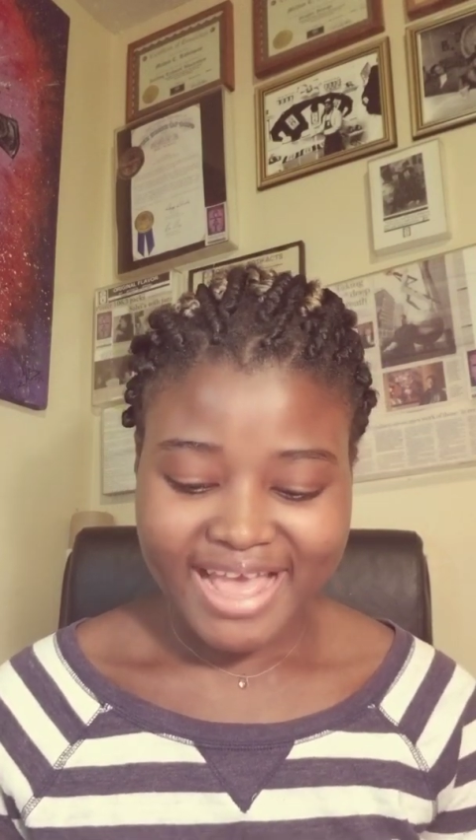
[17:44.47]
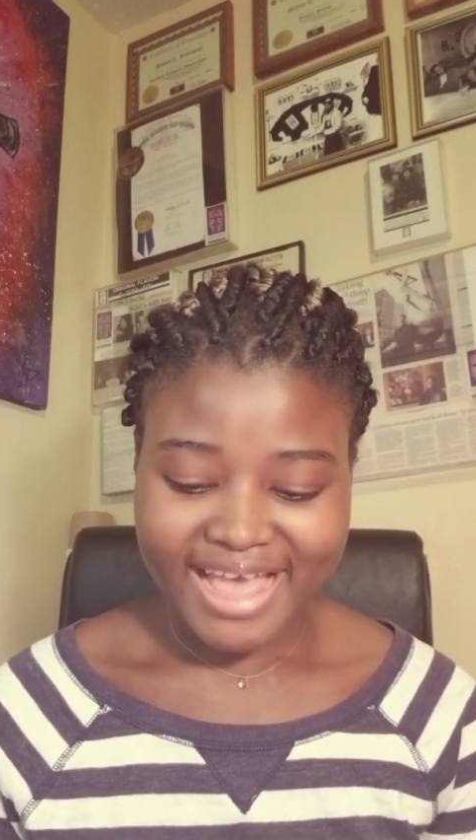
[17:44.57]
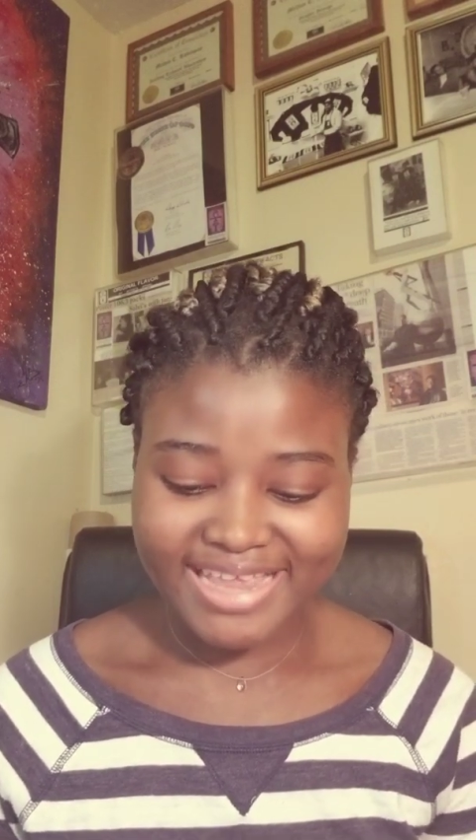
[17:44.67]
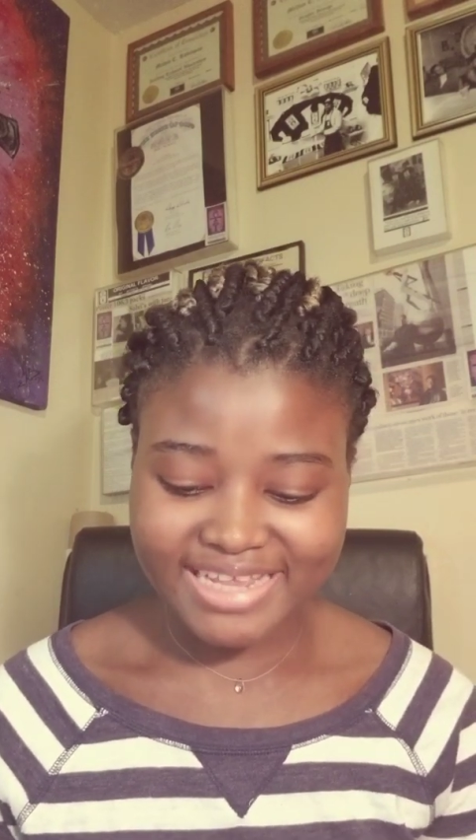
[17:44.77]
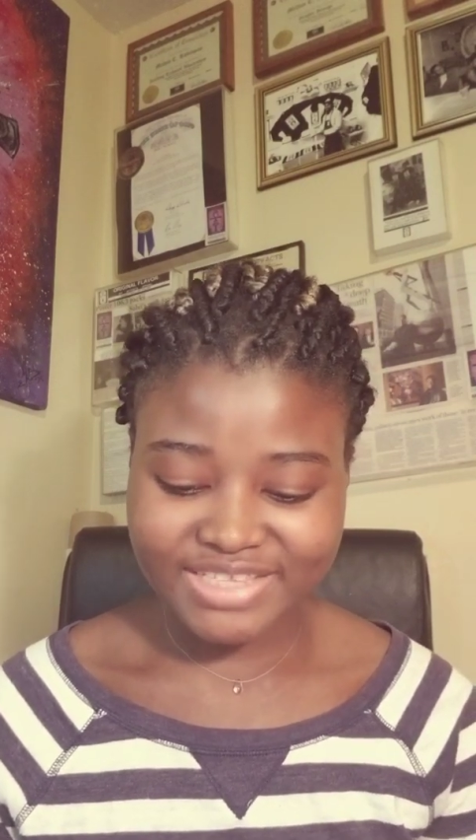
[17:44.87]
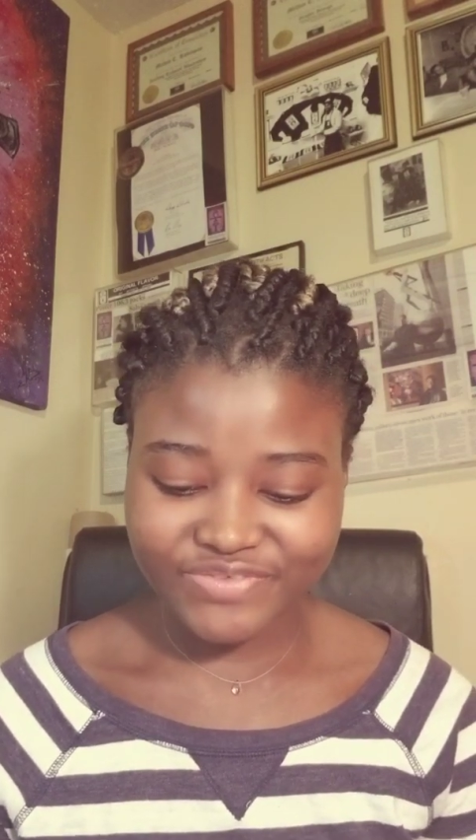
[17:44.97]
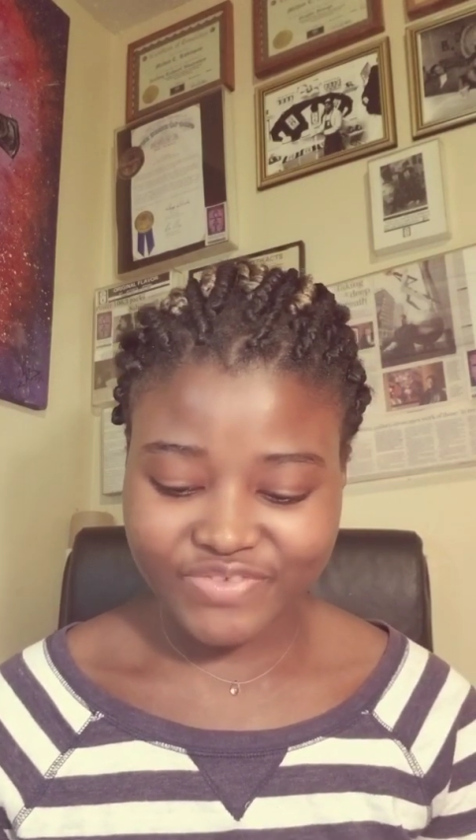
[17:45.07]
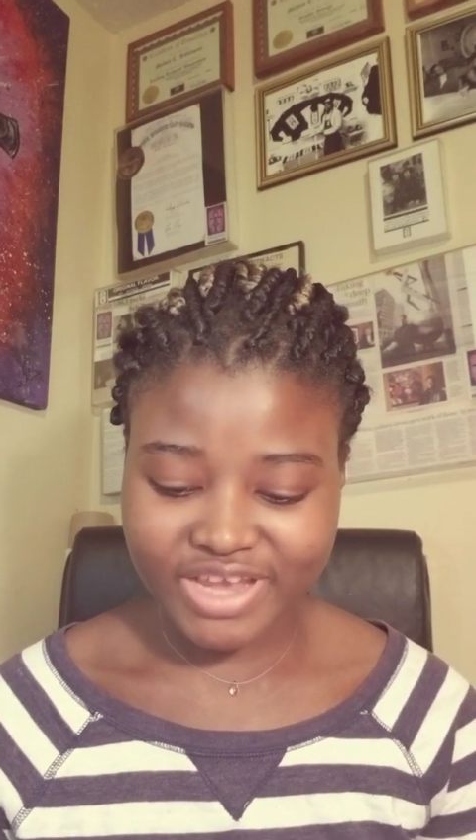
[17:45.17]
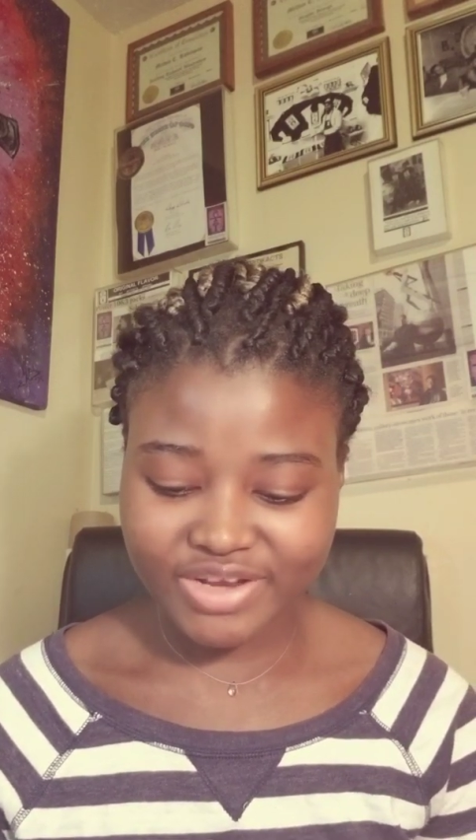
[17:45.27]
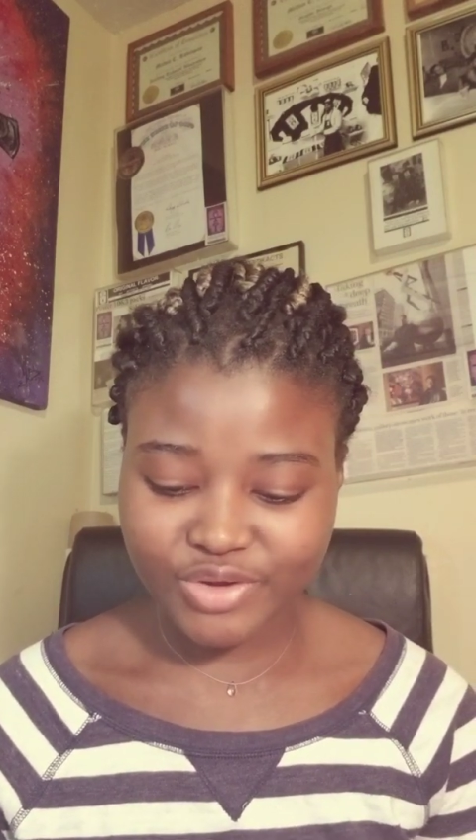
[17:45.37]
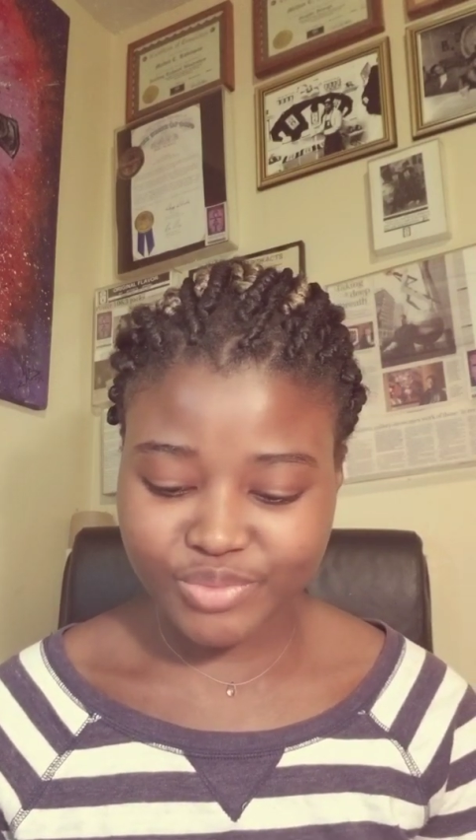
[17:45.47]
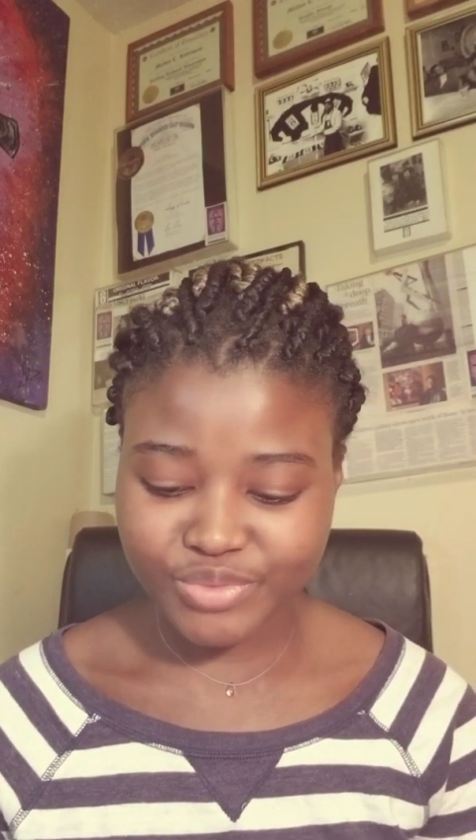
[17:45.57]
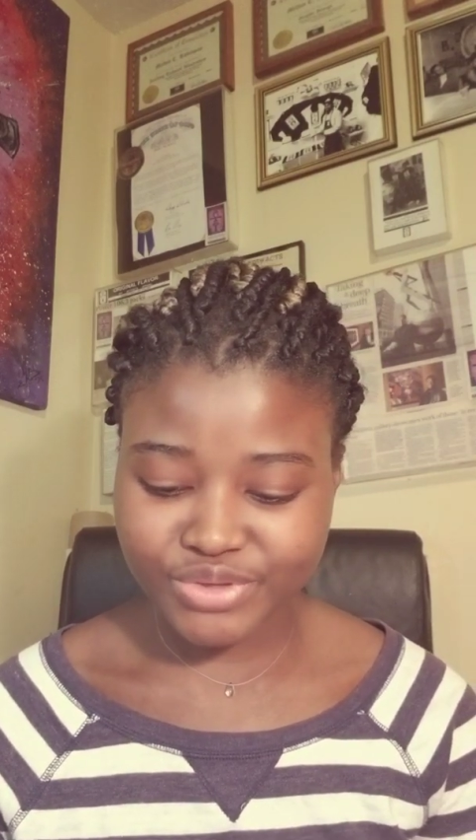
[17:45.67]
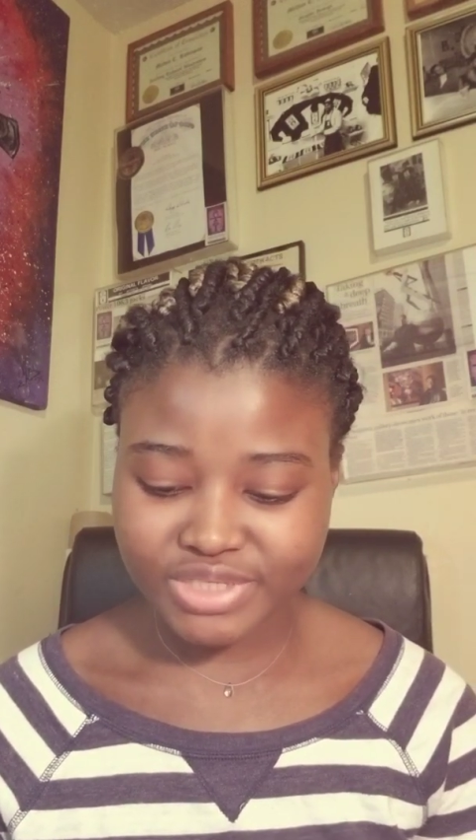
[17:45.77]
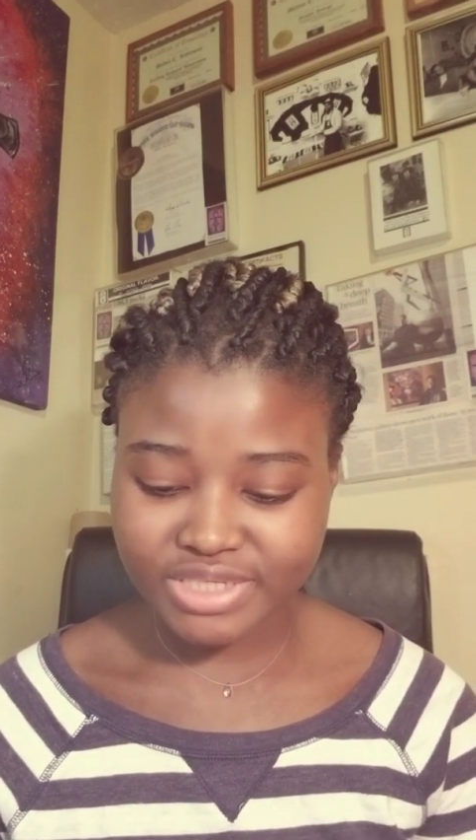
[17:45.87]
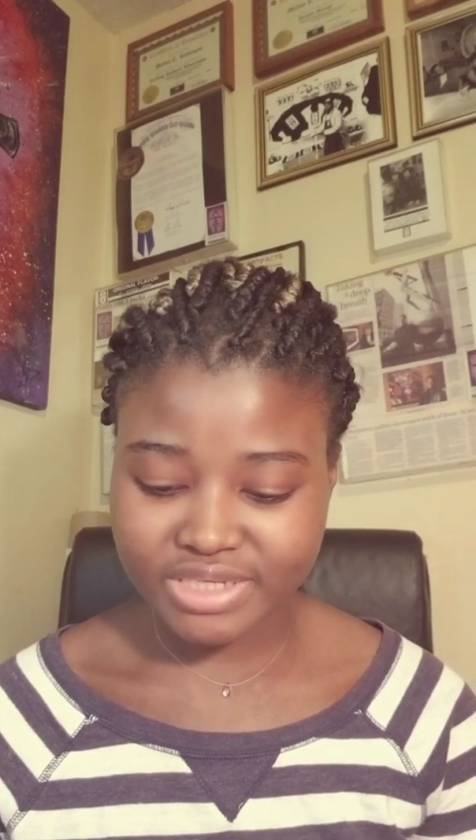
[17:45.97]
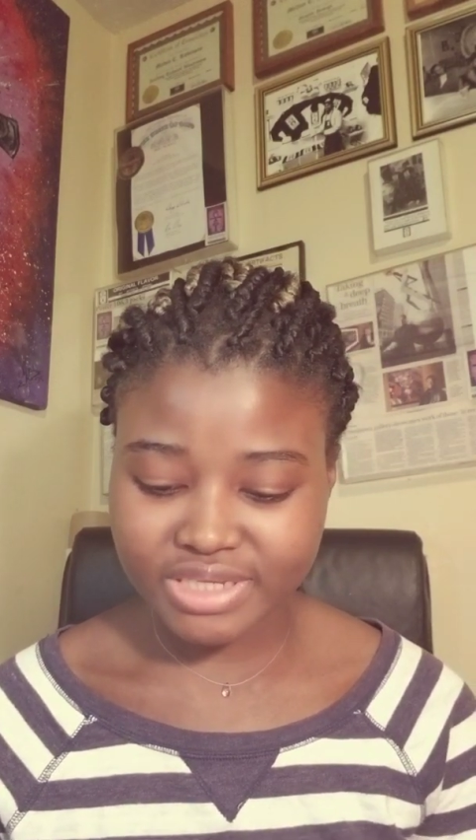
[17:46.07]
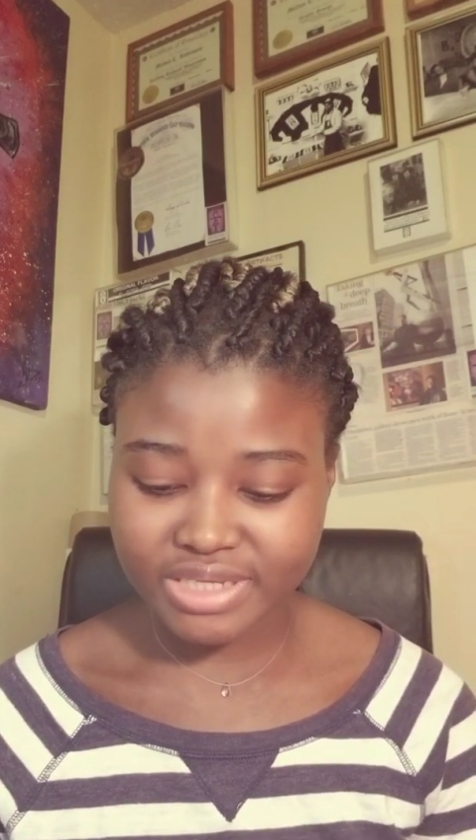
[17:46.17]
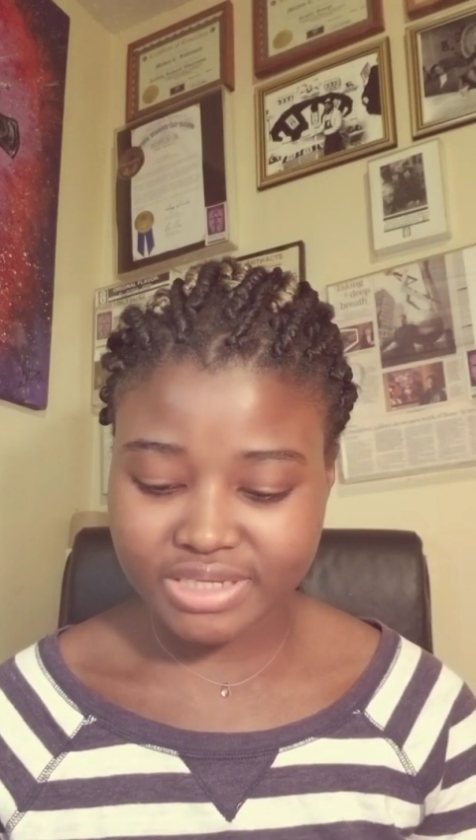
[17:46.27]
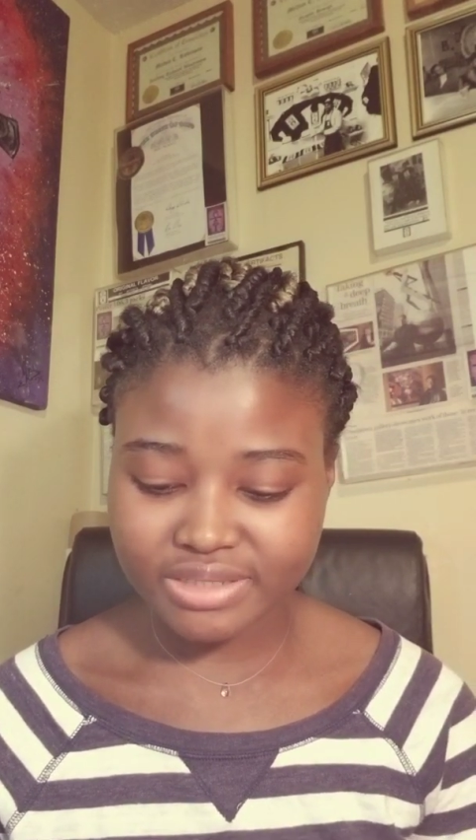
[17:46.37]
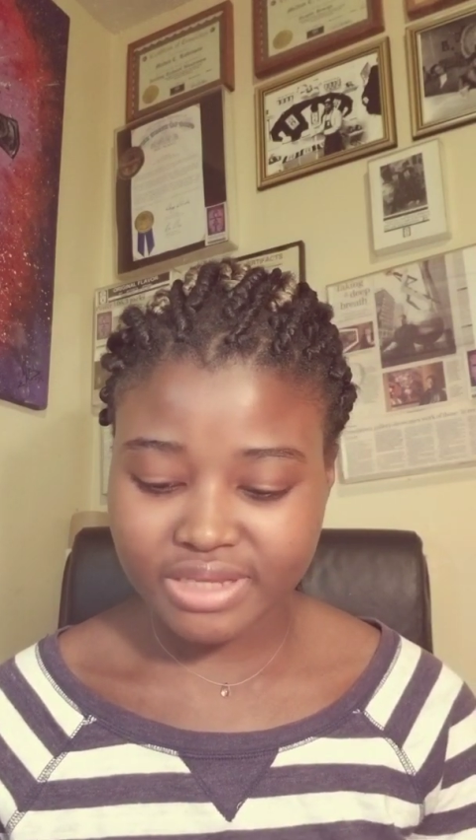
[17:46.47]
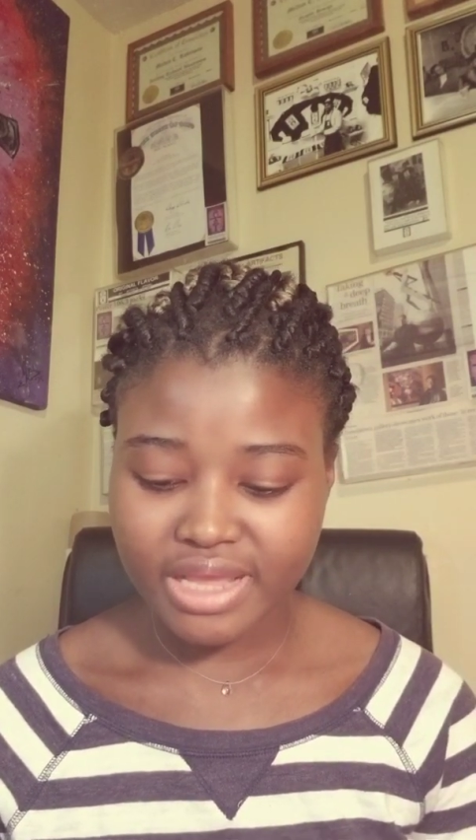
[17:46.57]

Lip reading: Identifying community need